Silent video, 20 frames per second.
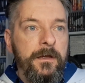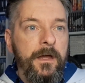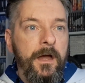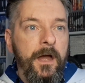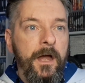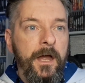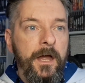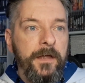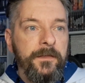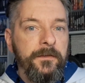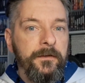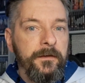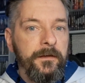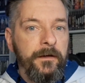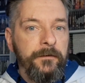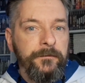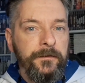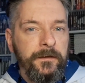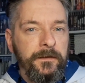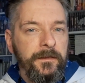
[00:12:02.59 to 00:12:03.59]
I
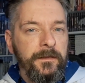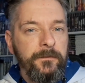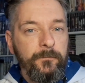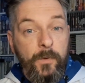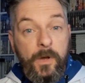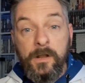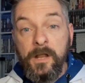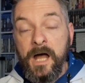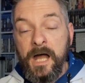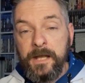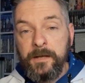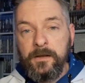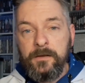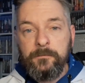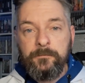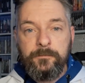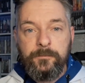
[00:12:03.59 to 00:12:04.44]
think, well, I